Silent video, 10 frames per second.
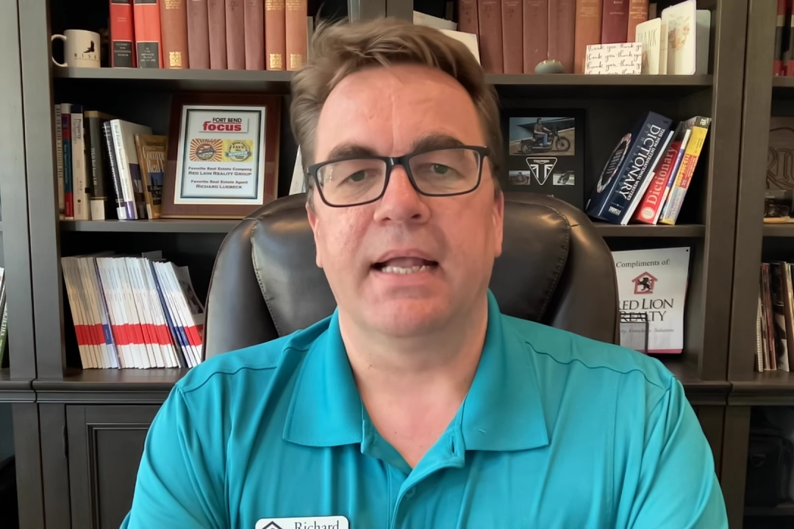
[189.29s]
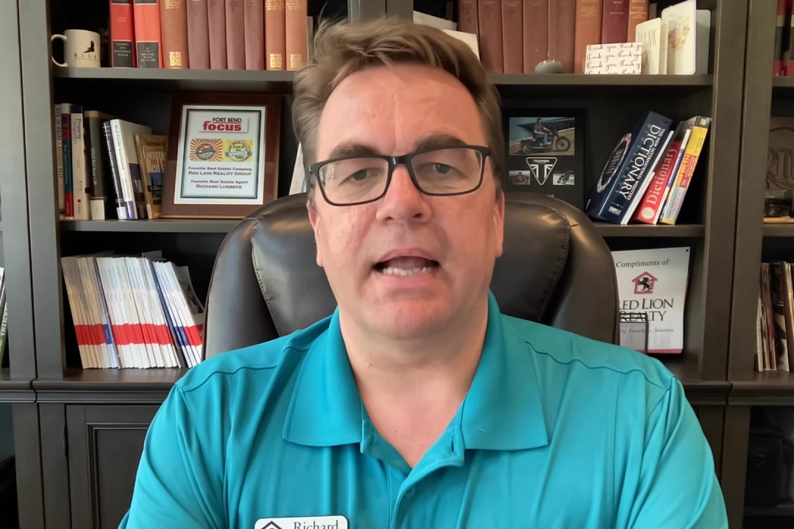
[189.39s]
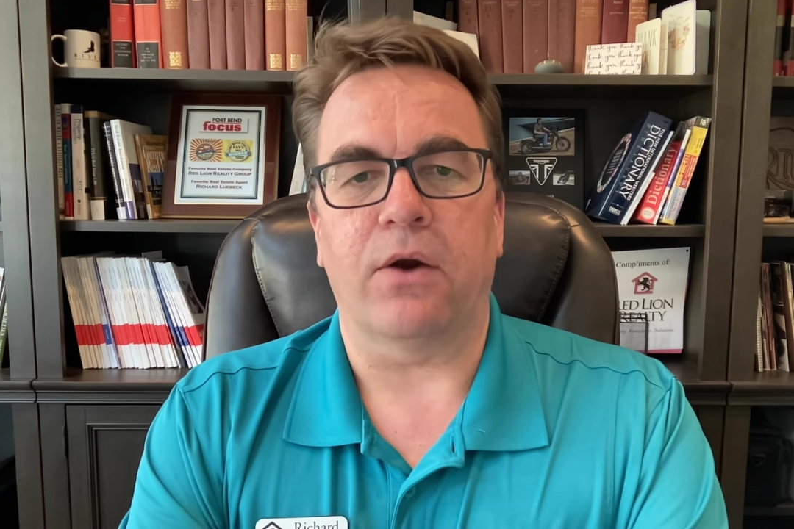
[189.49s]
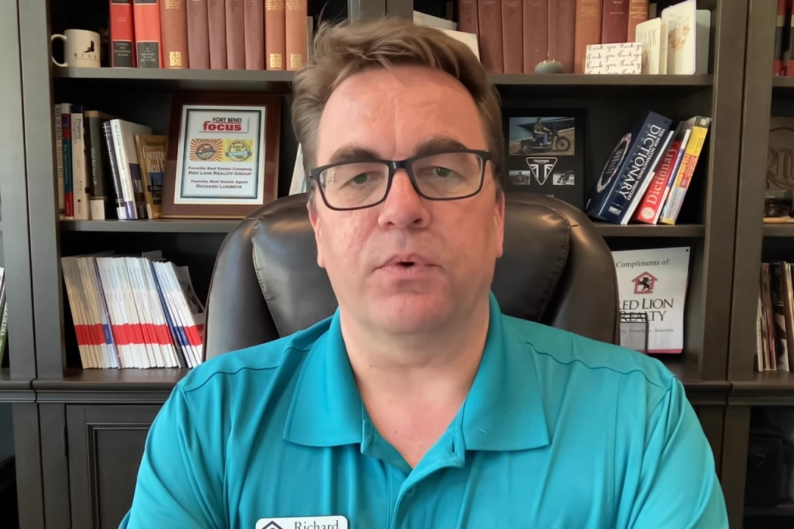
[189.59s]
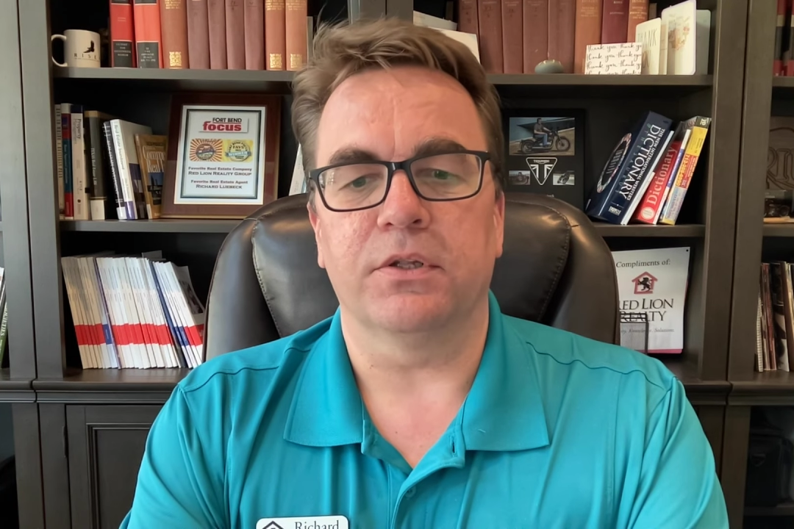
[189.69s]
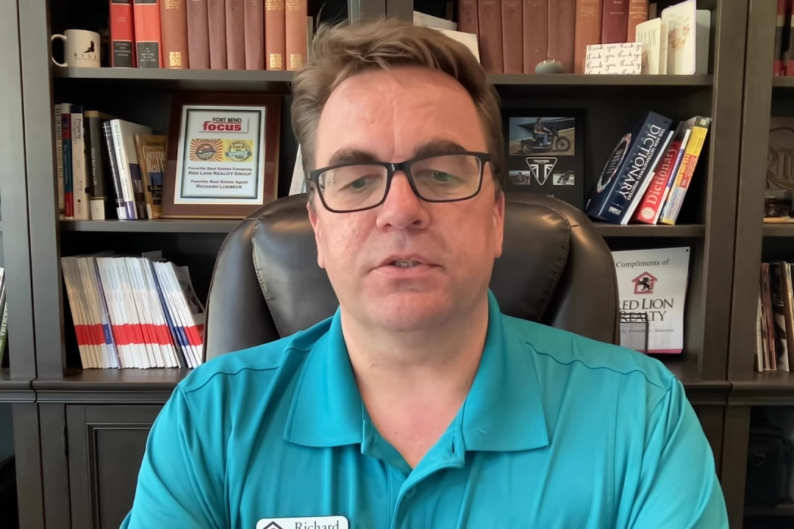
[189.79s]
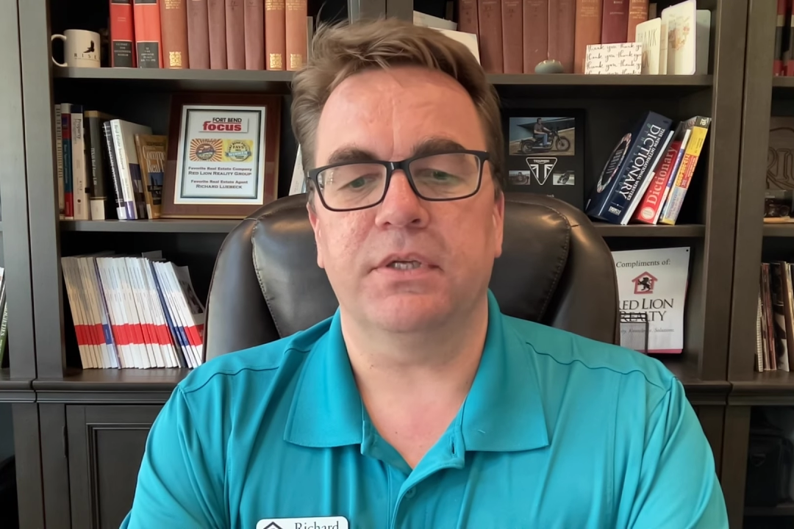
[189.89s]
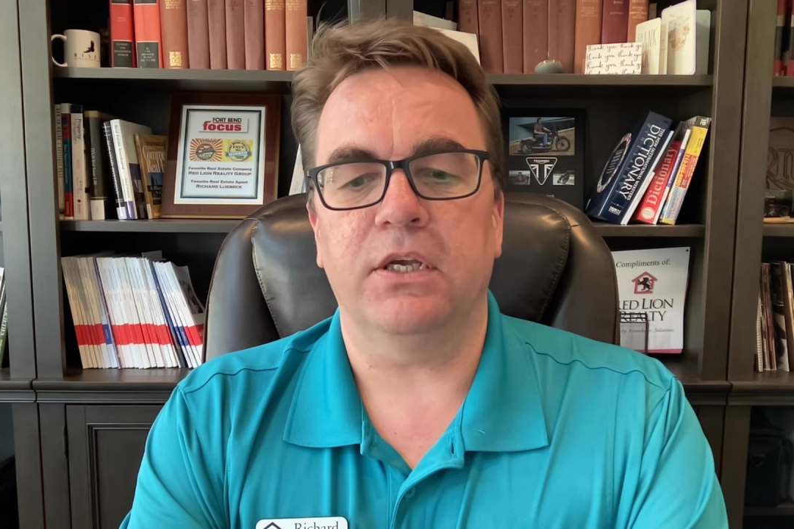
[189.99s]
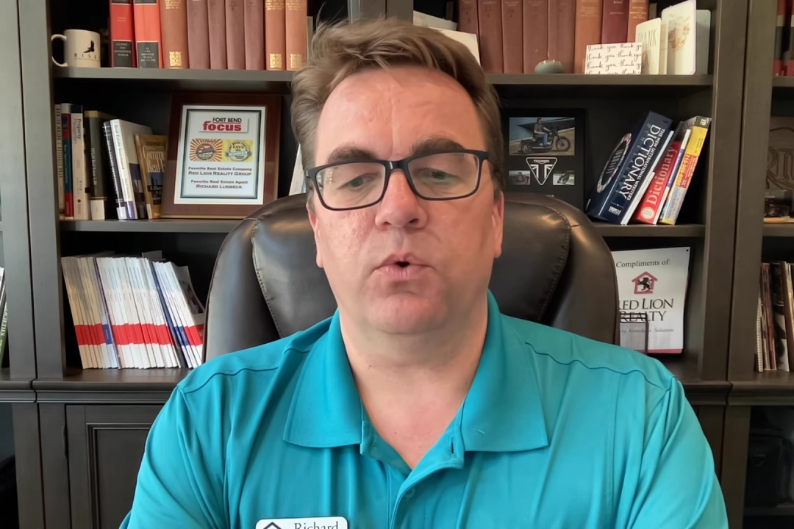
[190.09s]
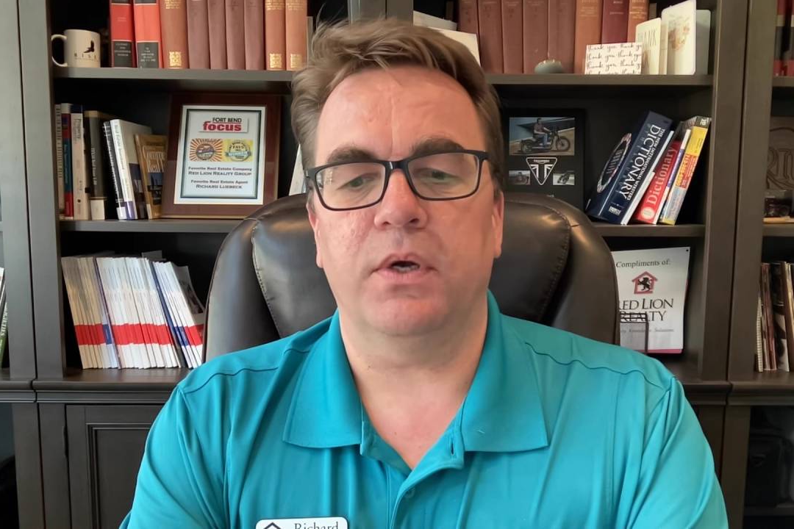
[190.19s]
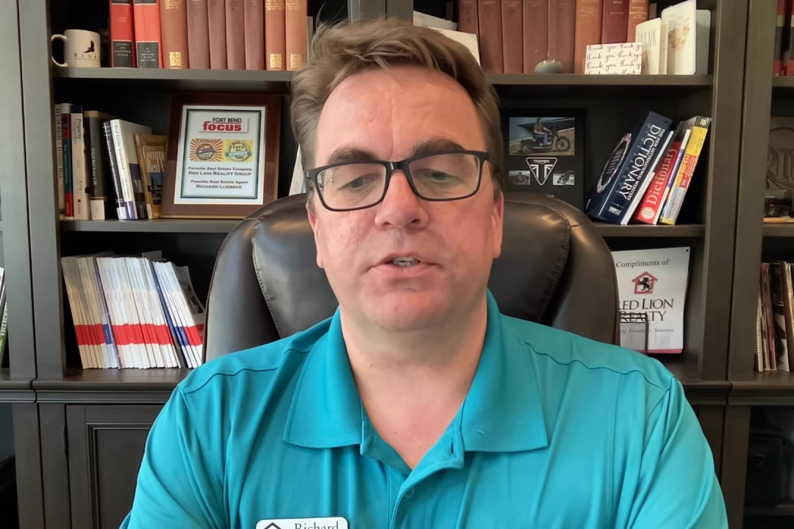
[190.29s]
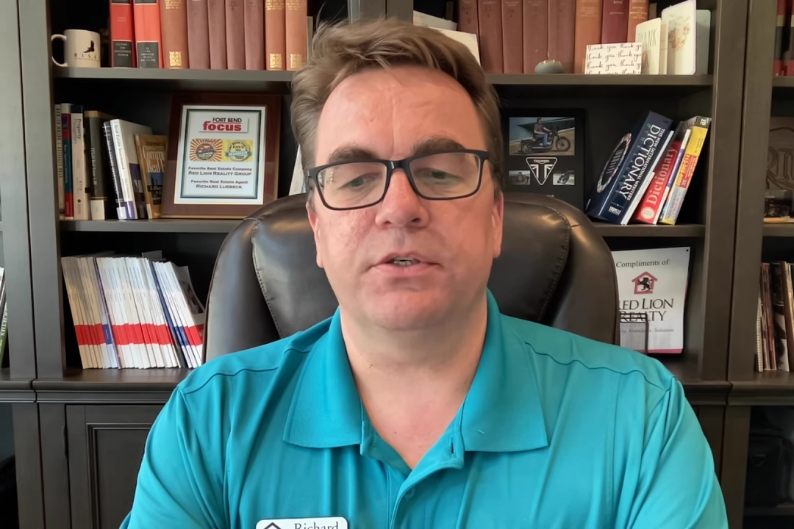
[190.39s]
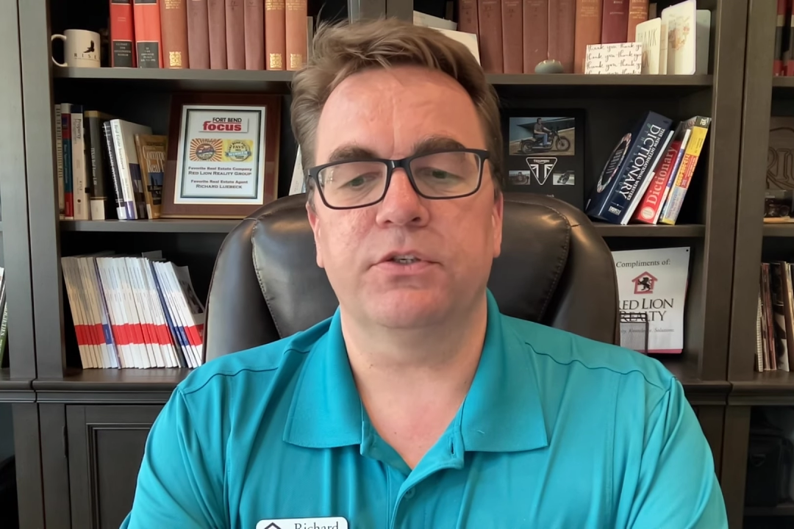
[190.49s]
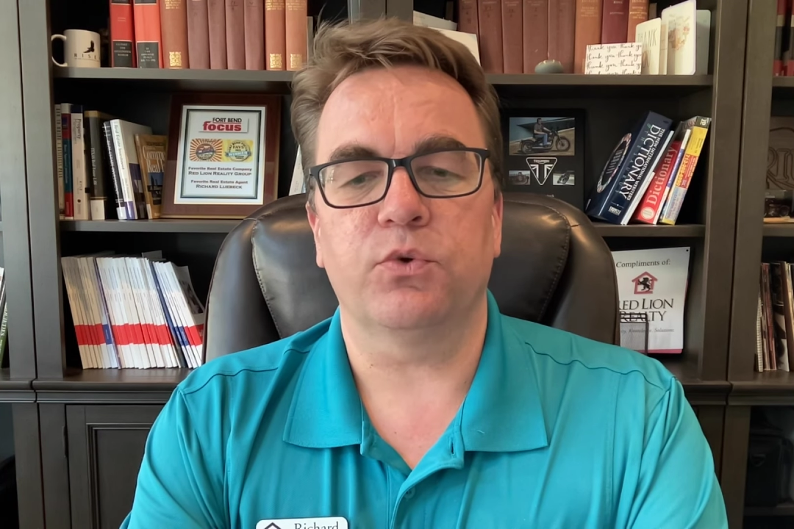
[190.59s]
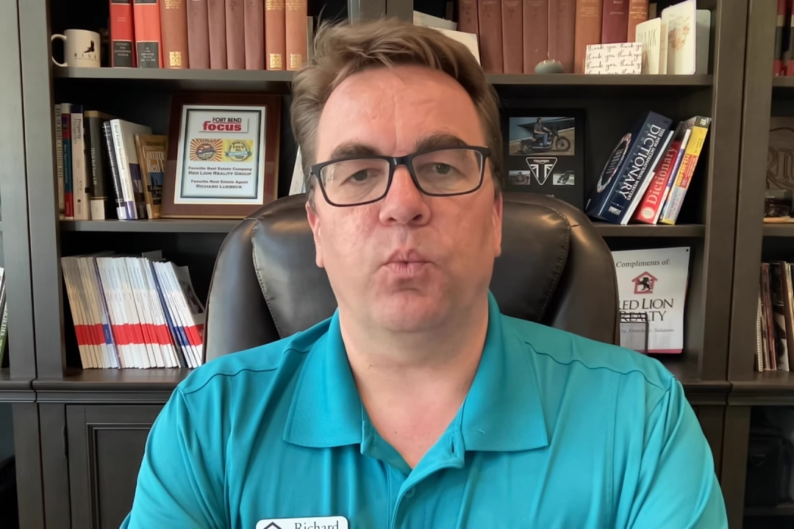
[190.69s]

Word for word: Got real estate questions?